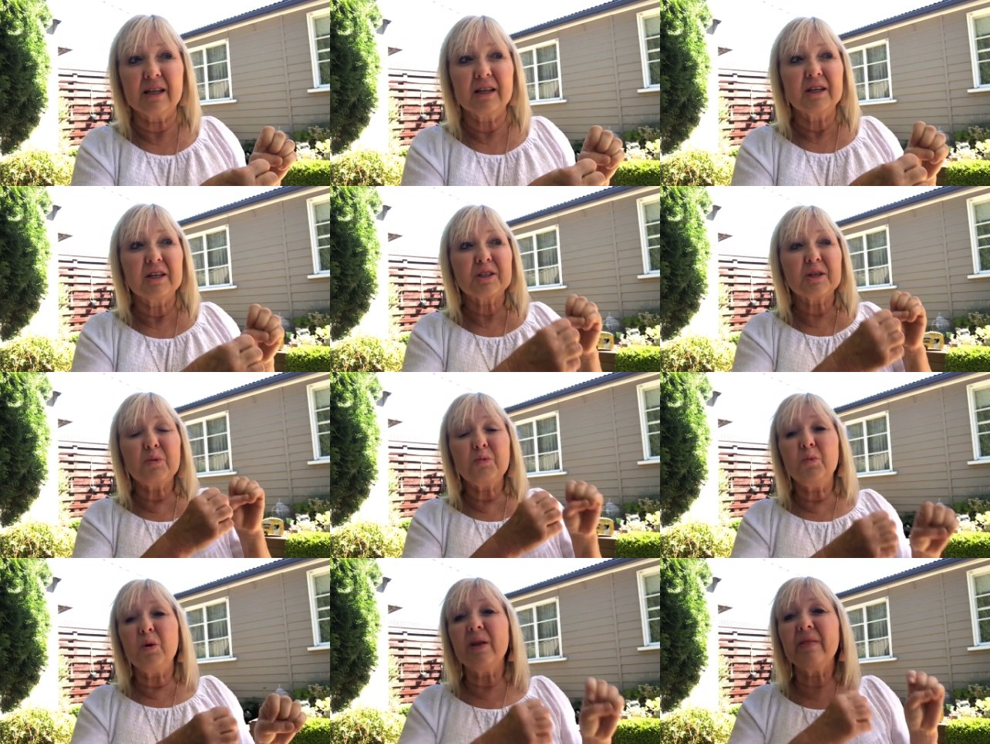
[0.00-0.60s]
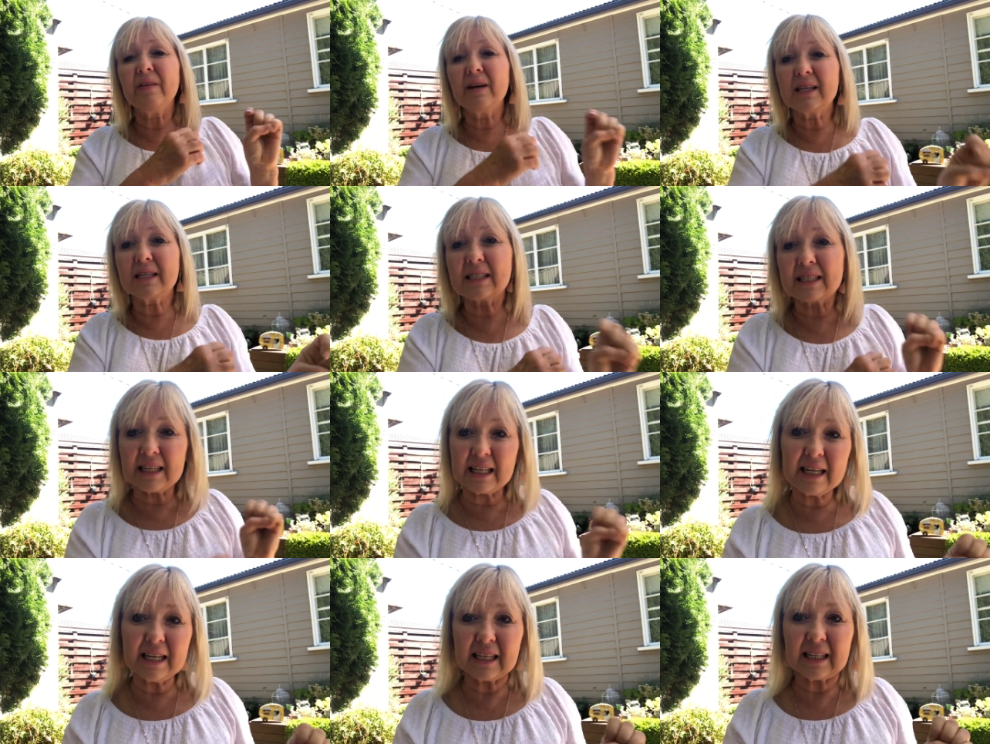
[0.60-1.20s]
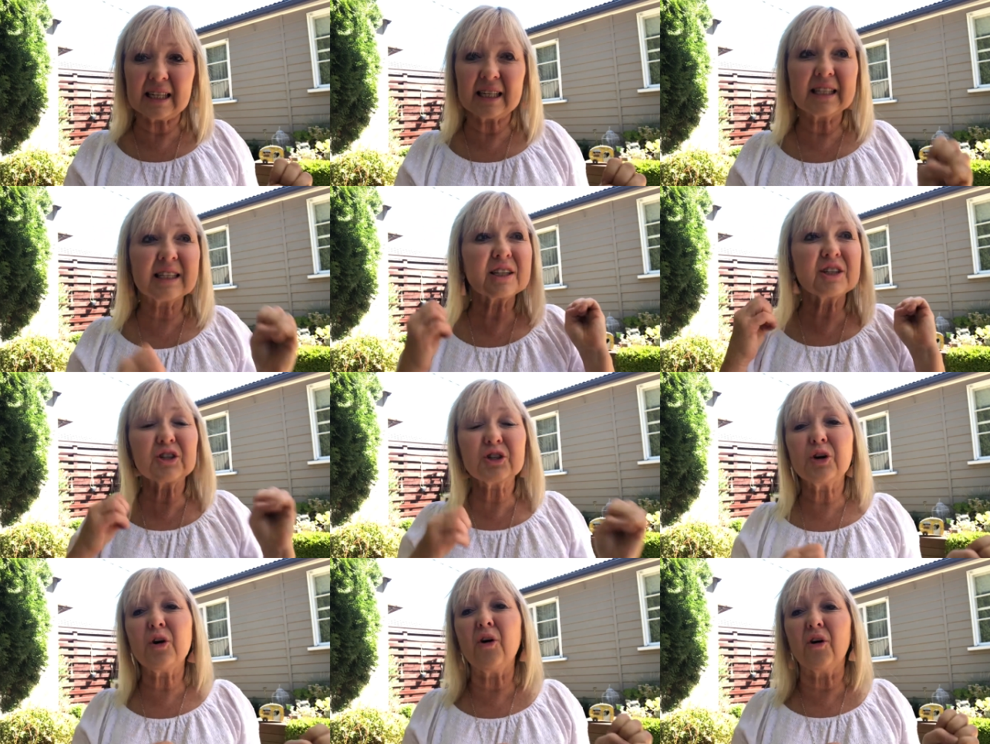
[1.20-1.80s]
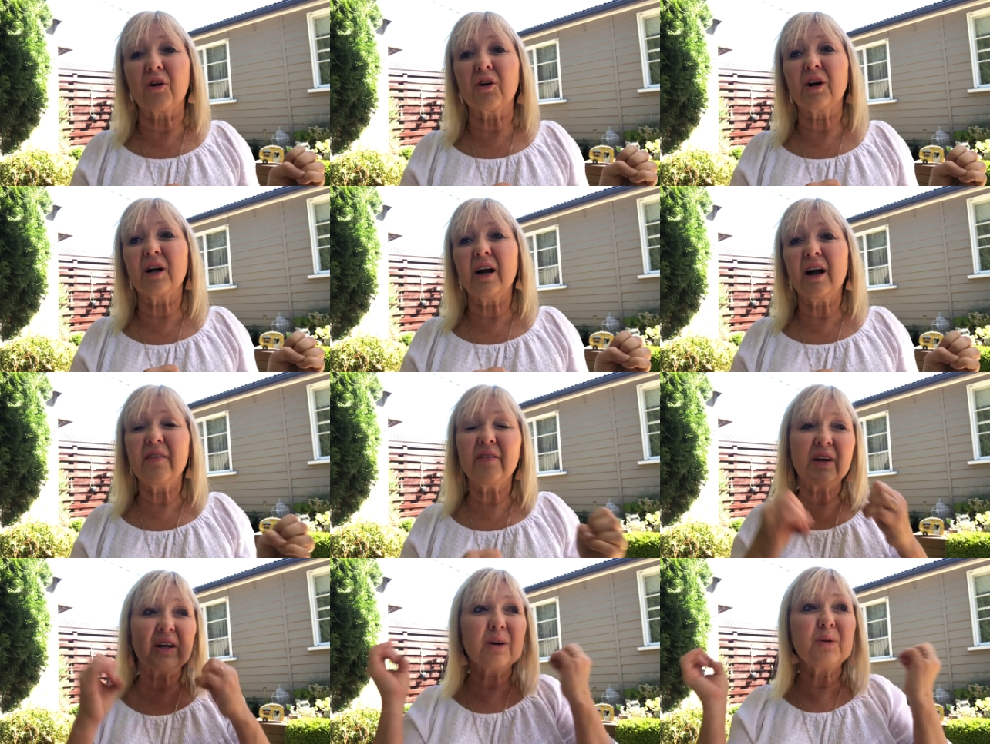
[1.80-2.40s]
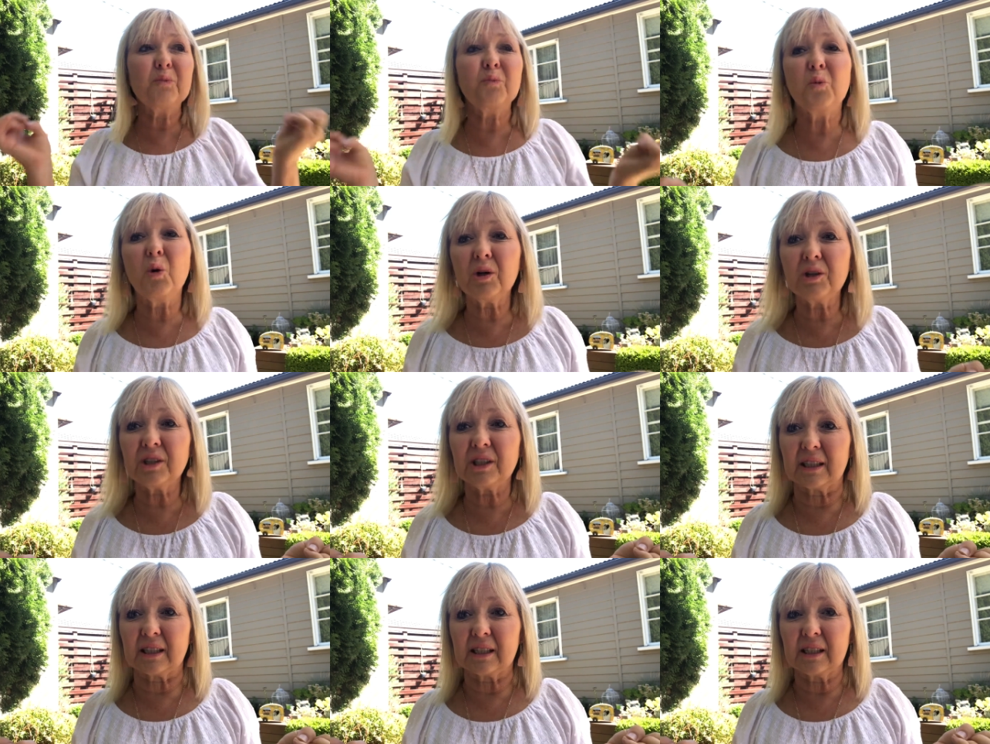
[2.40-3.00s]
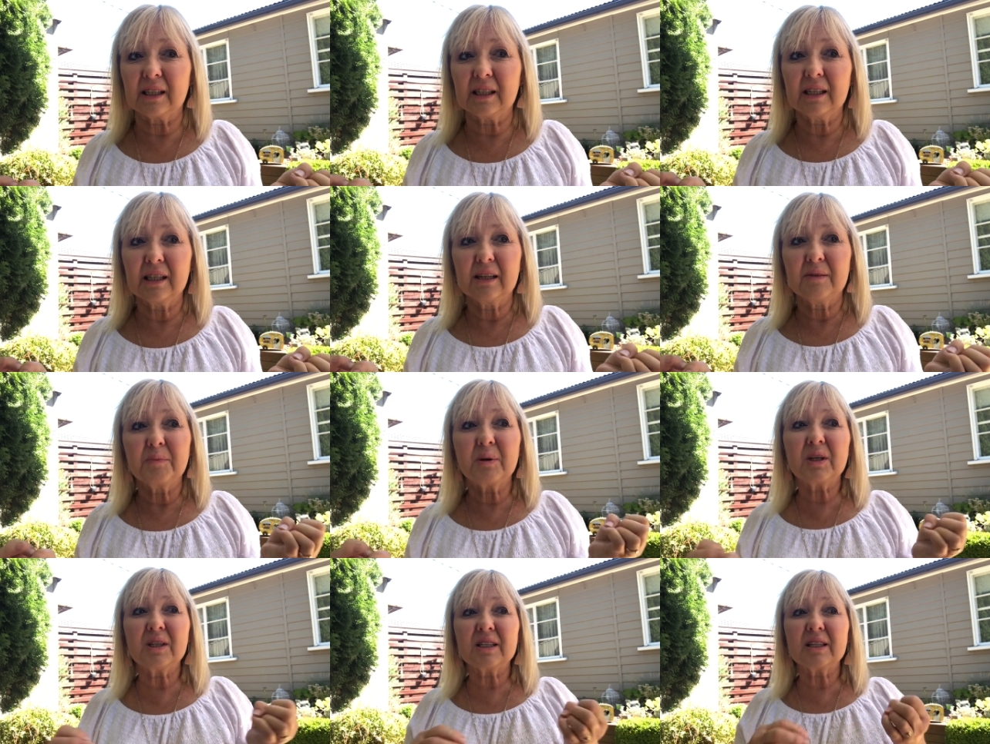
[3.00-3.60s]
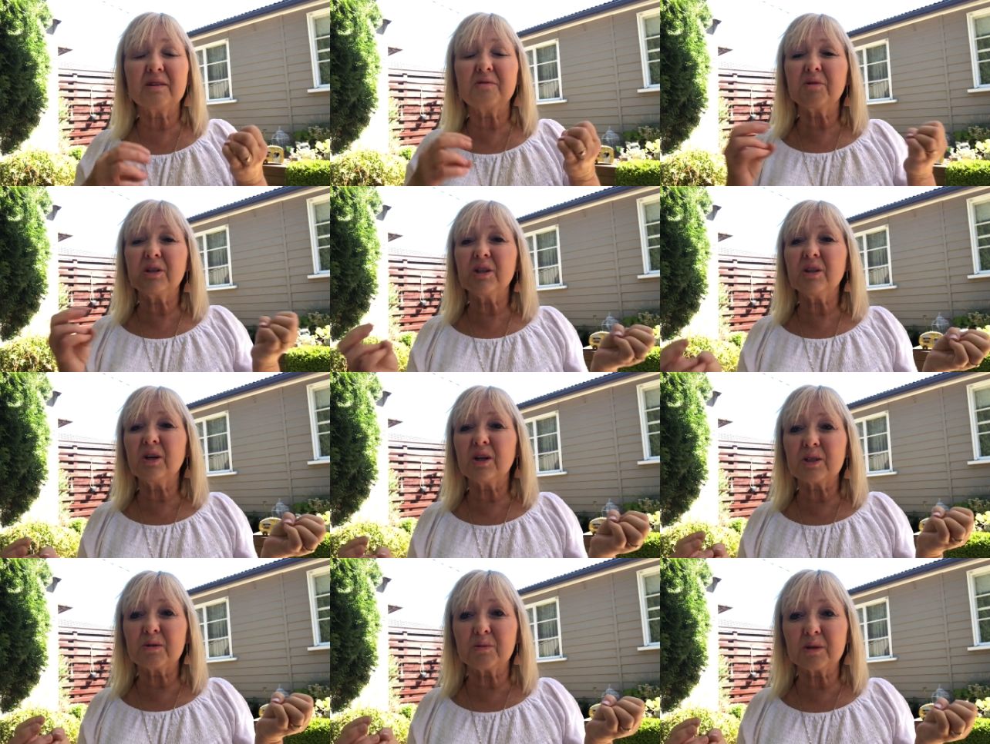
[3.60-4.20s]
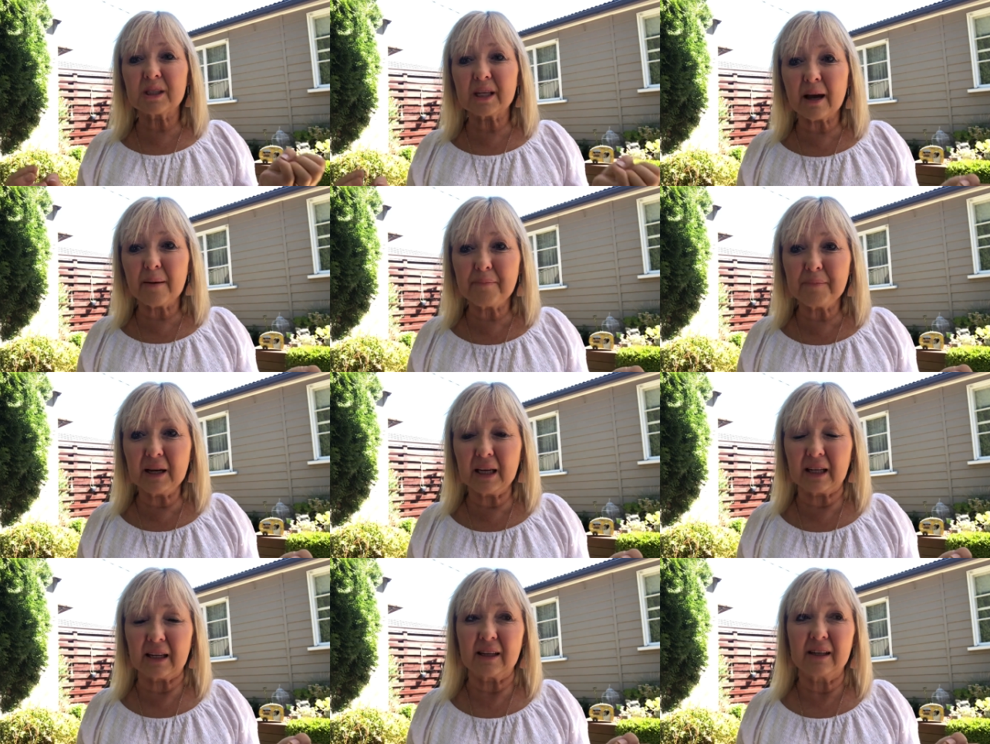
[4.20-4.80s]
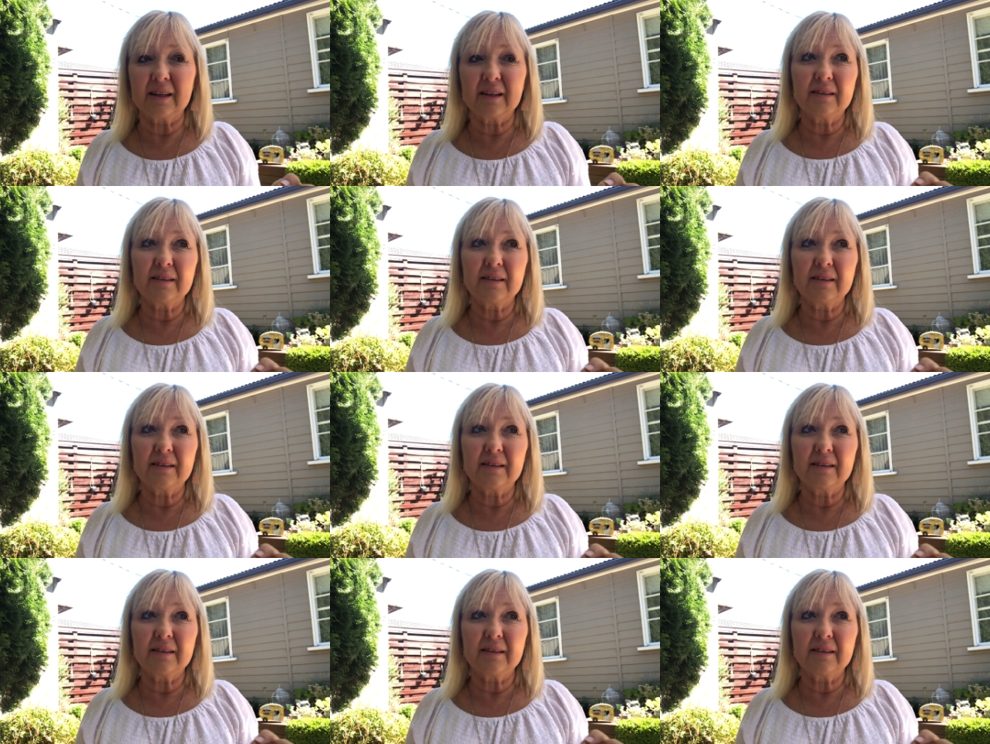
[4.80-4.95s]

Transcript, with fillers: So when they see it, it's a shock and they don't want it because they realise what's happening.